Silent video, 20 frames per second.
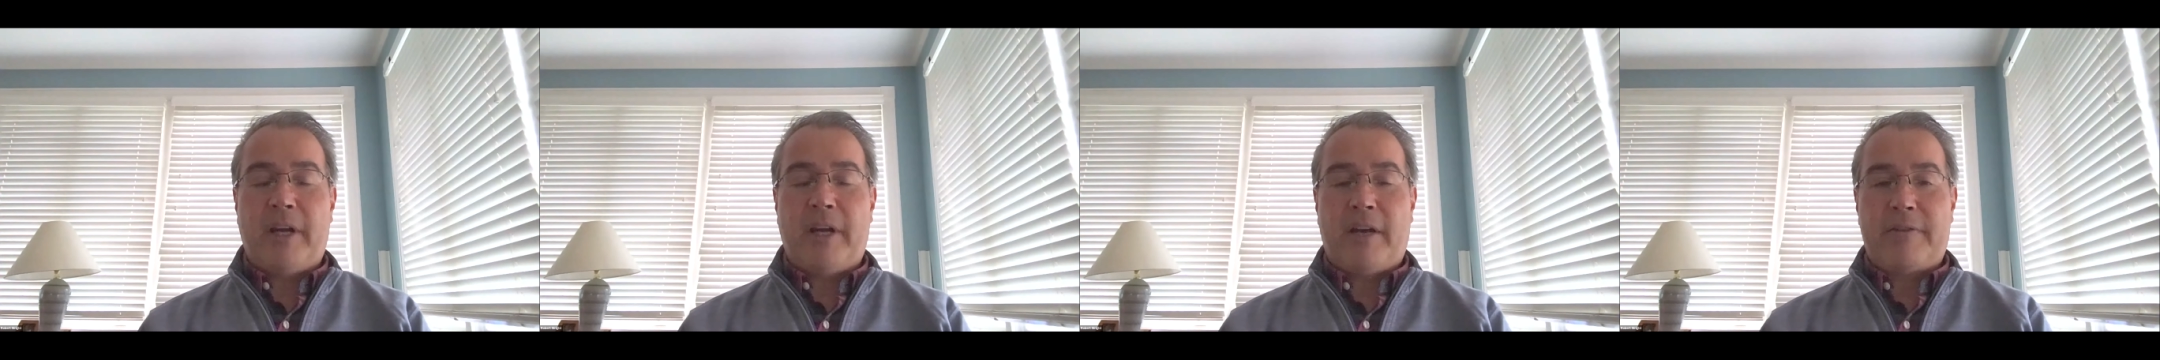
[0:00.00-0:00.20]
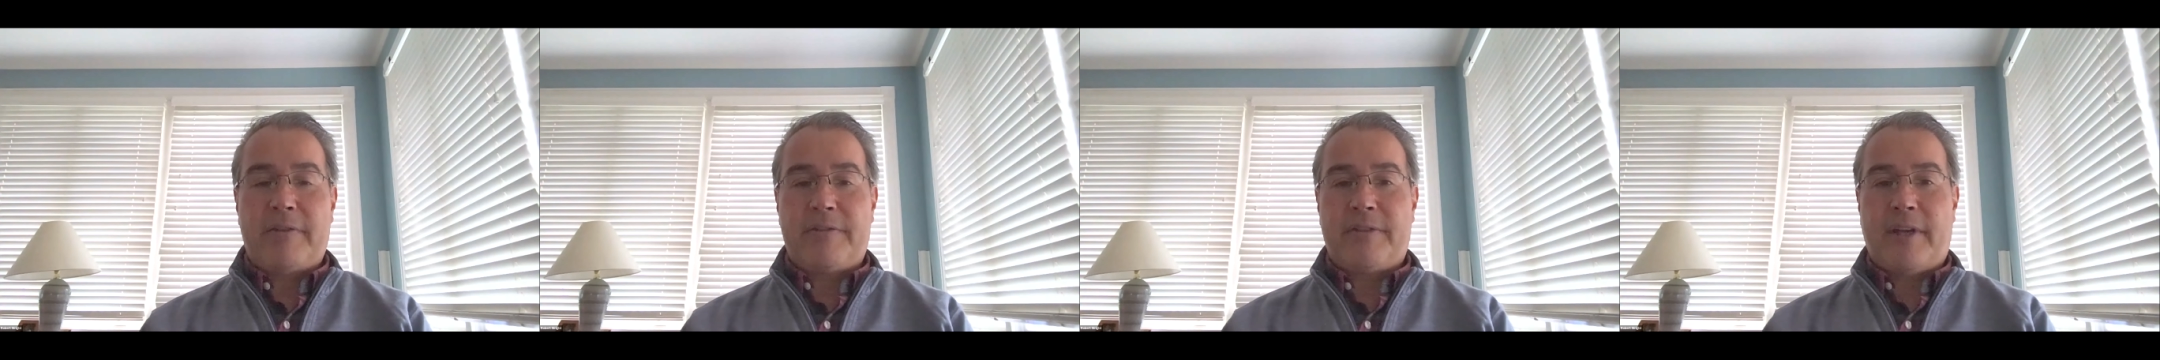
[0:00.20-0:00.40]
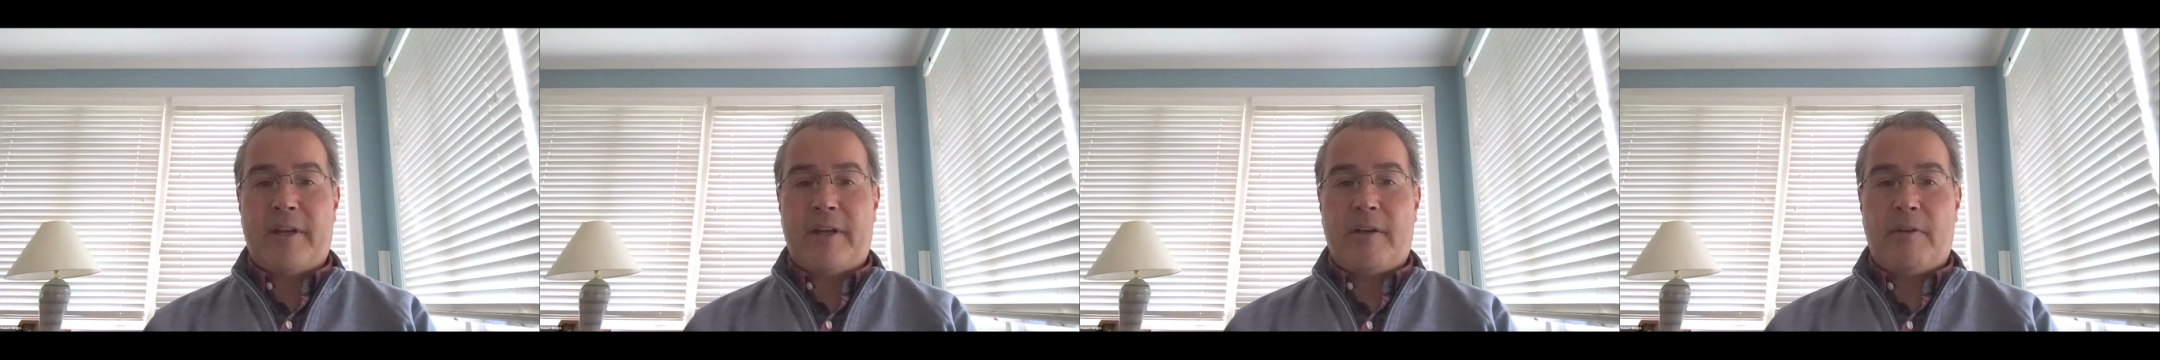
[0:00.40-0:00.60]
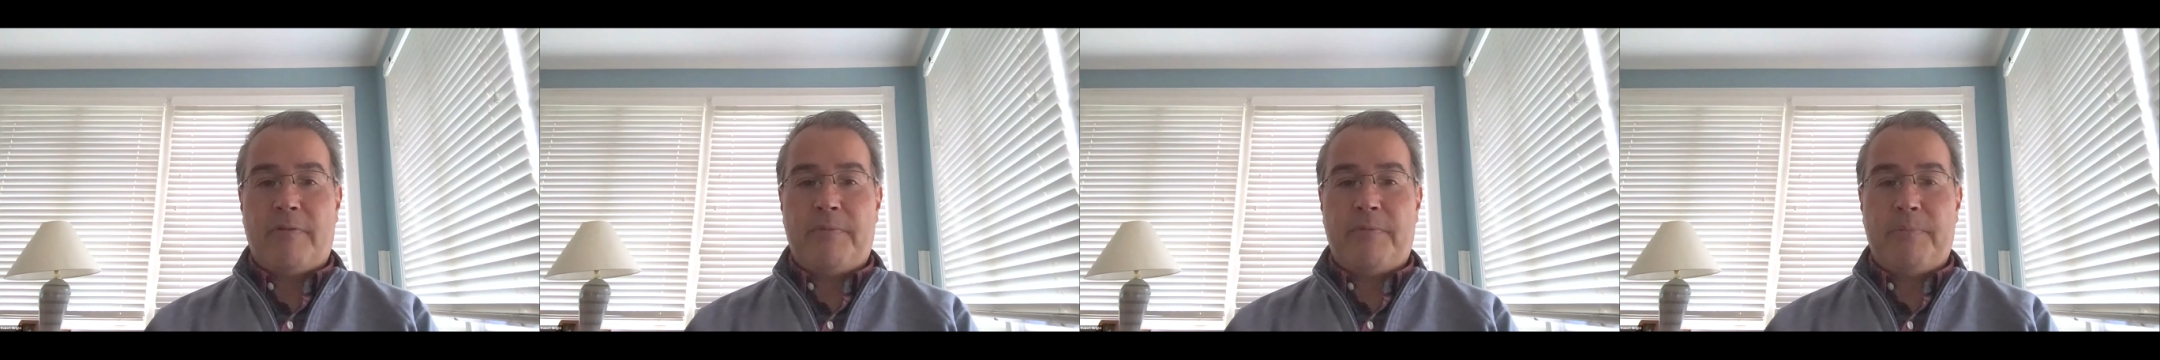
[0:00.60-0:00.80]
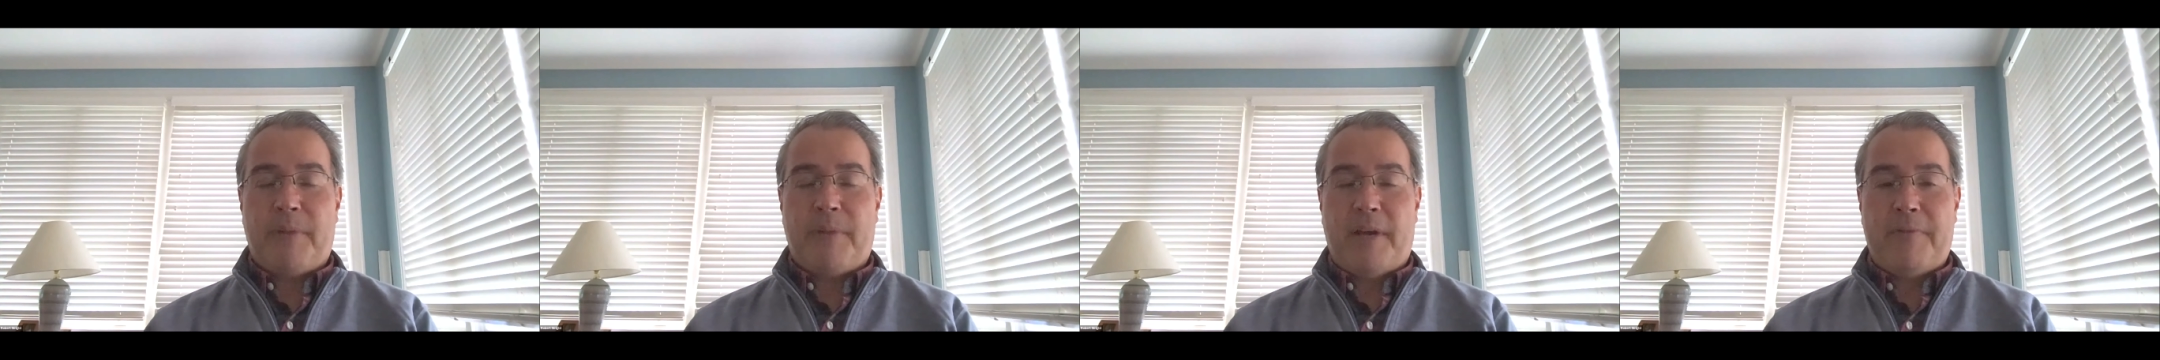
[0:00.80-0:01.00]
outside
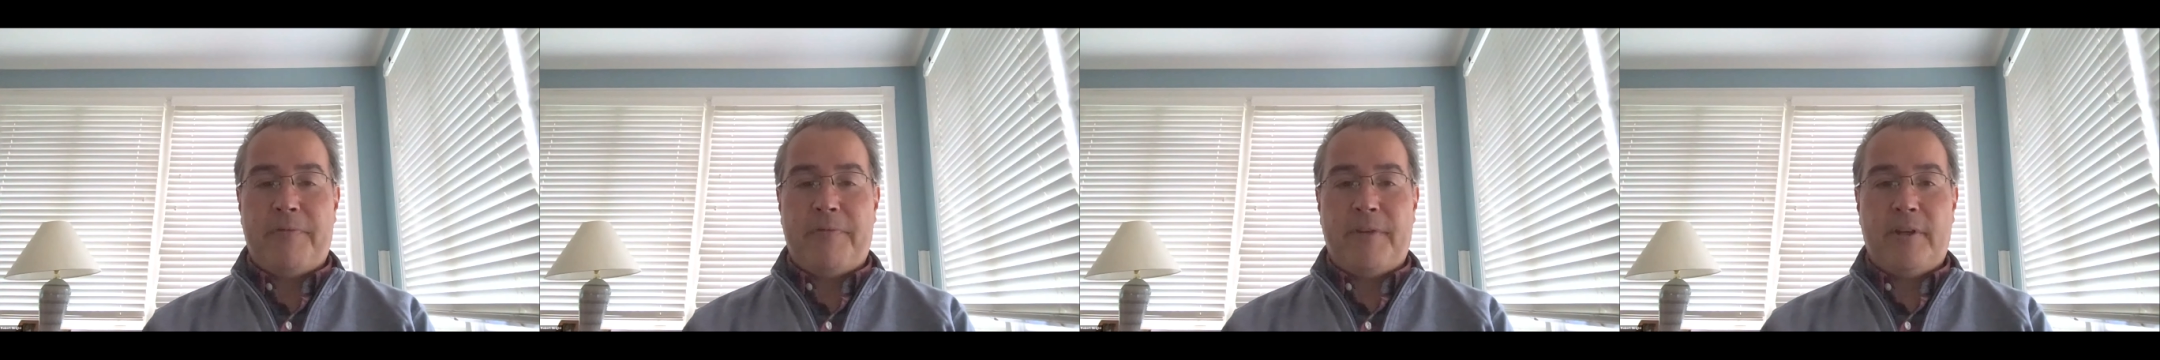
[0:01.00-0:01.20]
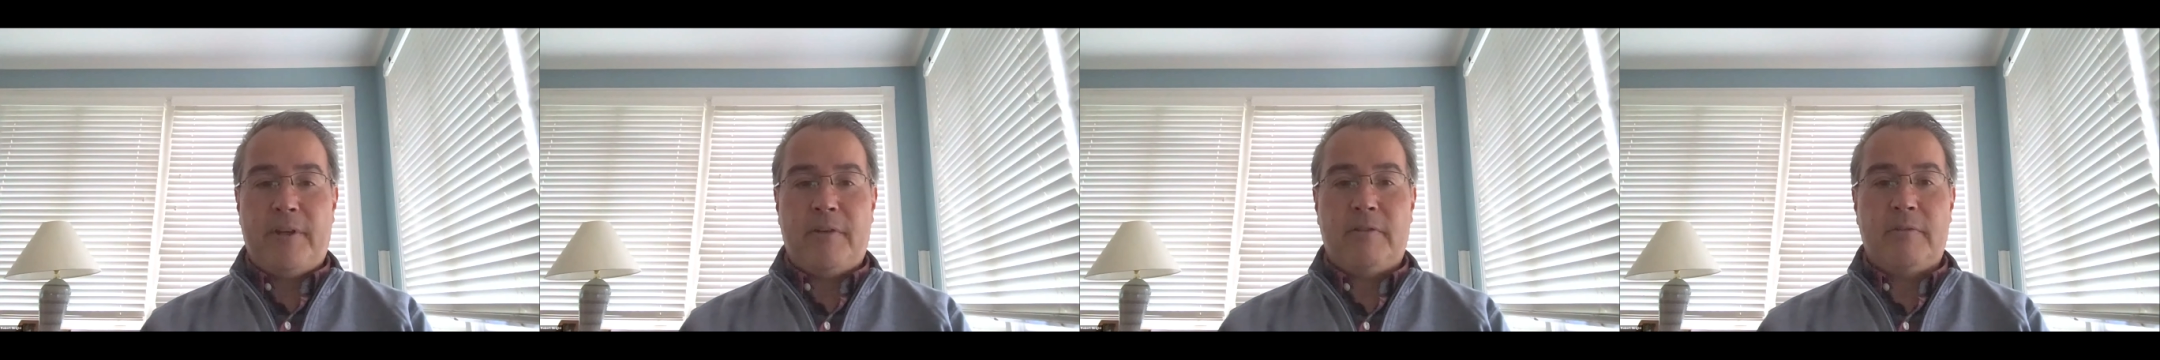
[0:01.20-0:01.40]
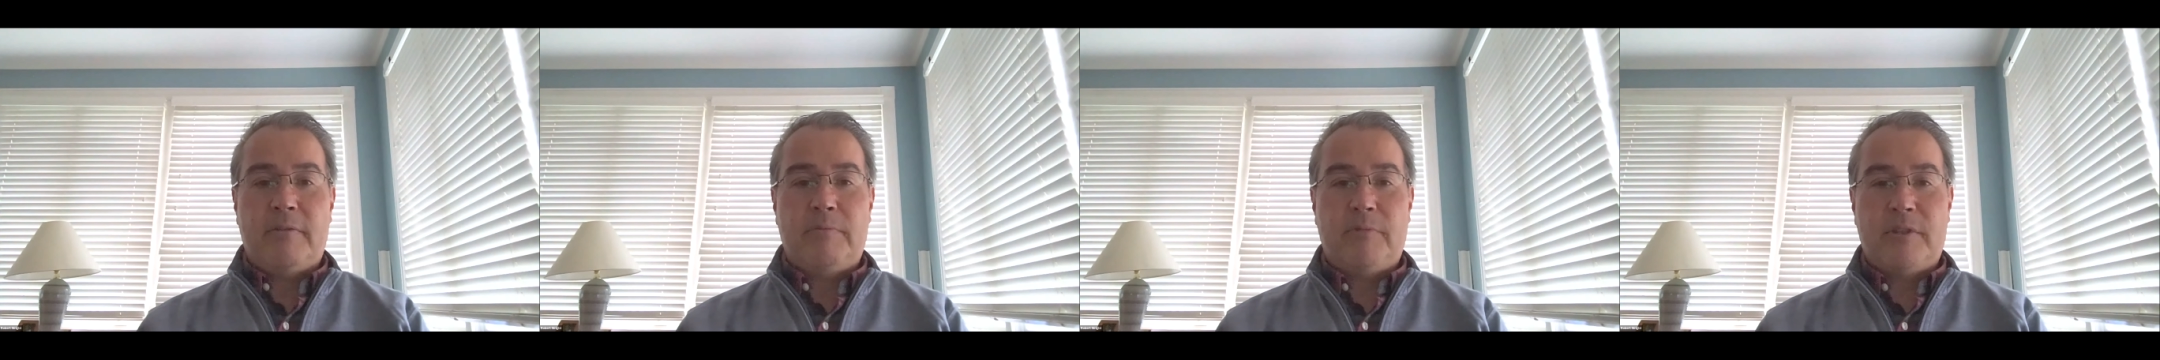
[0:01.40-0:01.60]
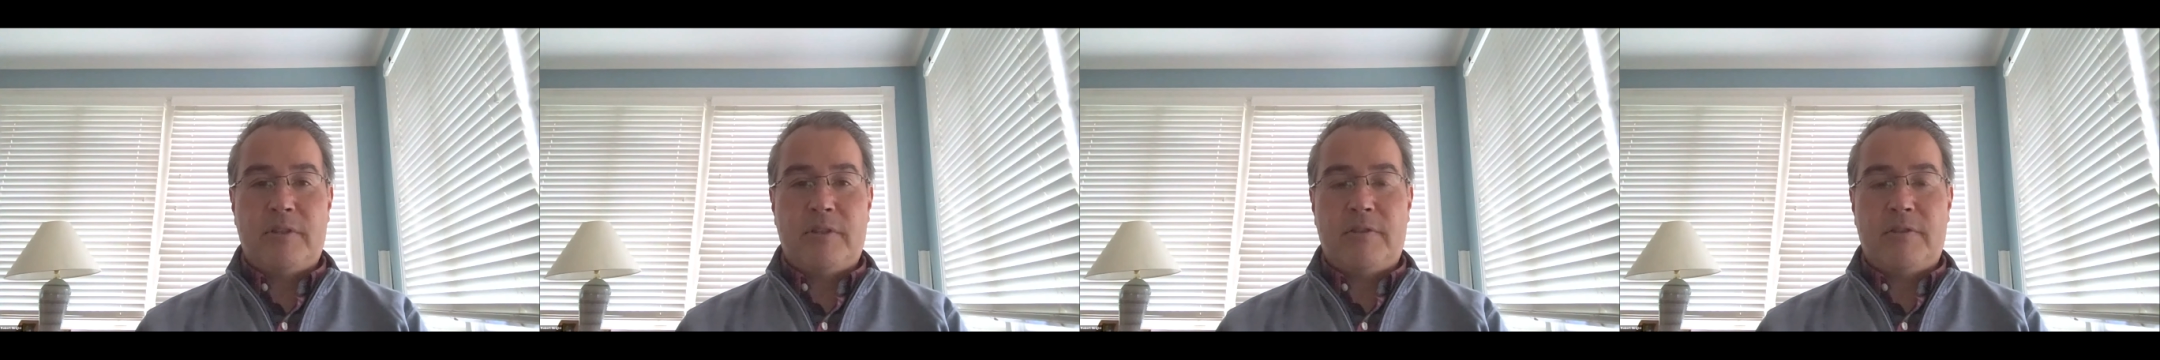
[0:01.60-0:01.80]
my field, which